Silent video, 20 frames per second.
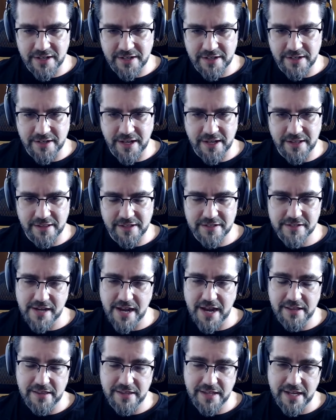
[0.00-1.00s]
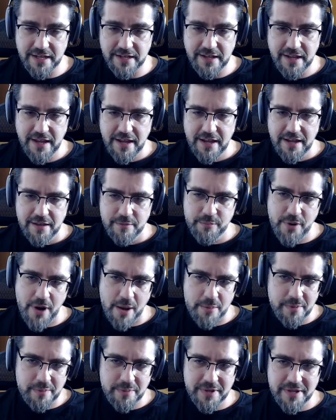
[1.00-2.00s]
and and this kind of thing,
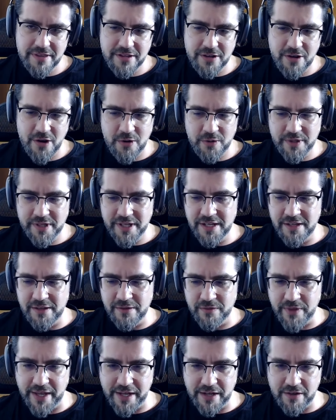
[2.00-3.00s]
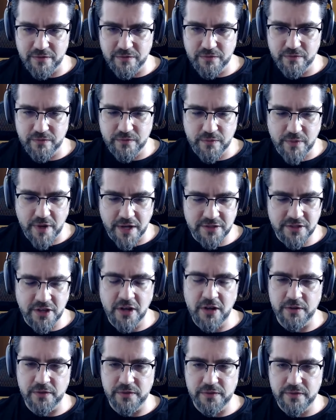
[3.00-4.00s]
probably the only like
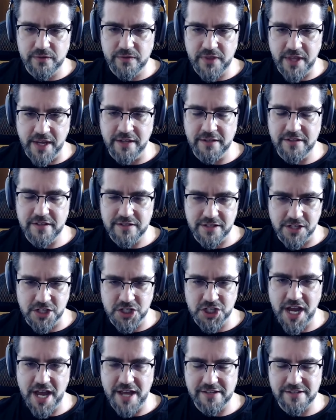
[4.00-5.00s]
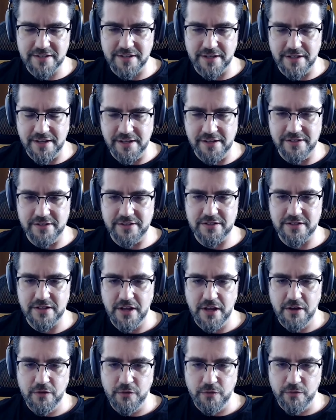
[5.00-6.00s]
adult thing to suggest is
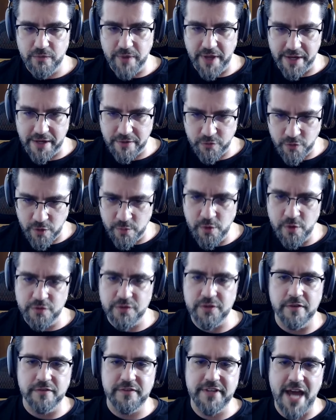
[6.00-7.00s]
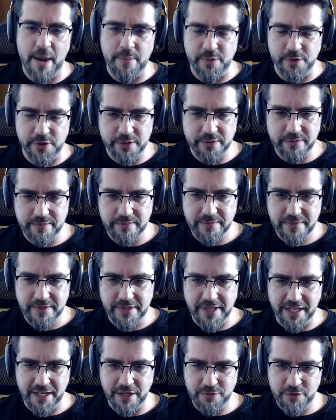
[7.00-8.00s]
like removal of taproot.
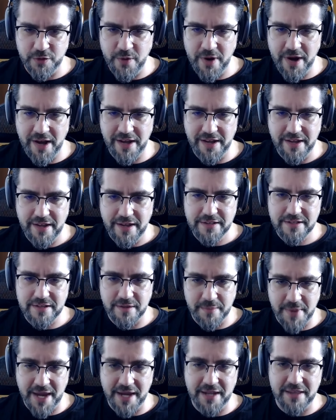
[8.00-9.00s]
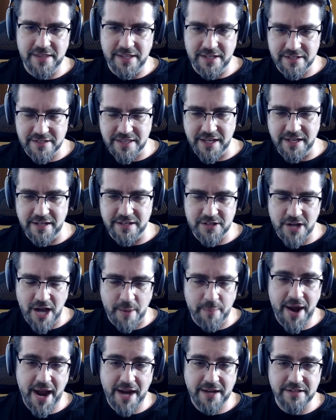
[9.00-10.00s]
Like if you want to make these things
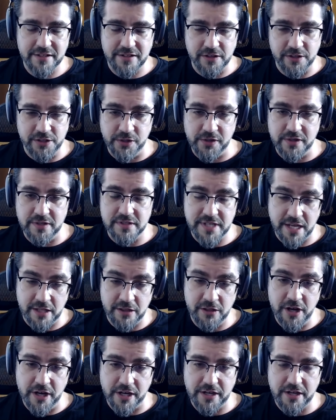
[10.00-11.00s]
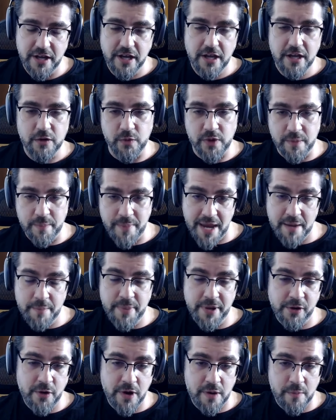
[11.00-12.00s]
not practical, you can say, look, we
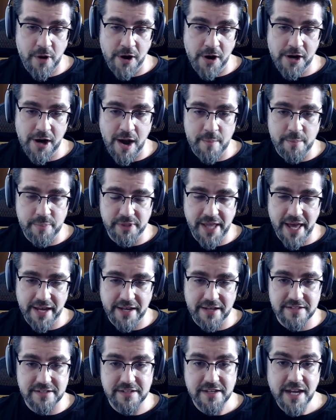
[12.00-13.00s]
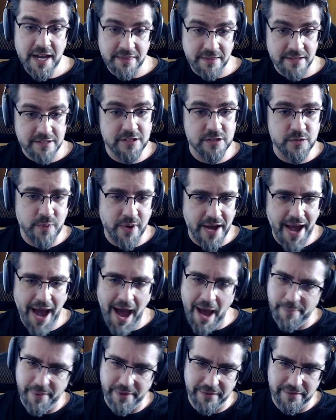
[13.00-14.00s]
made Bitcoin more complex and this is what
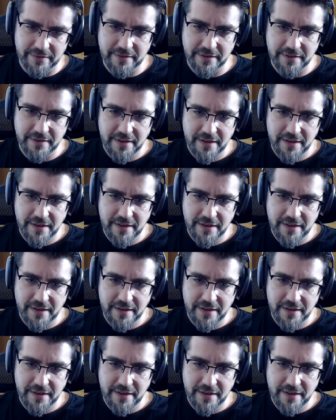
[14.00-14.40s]
happened.